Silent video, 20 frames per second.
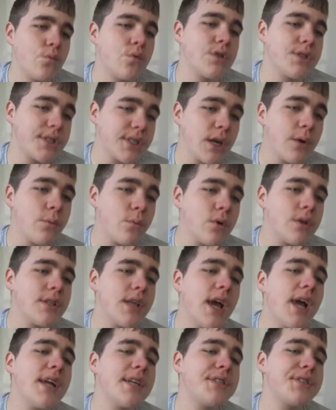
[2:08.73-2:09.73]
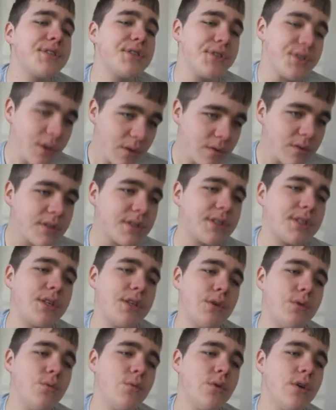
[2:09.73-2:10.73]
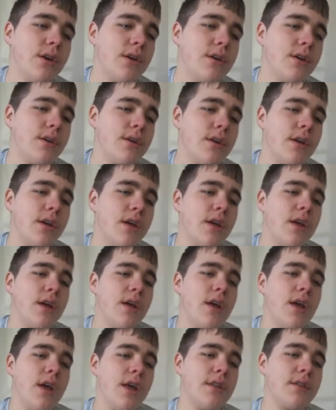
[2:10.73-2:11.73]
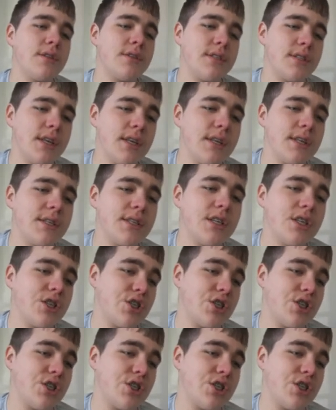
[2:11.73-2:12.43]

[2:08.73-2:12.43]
When someone insults you and says,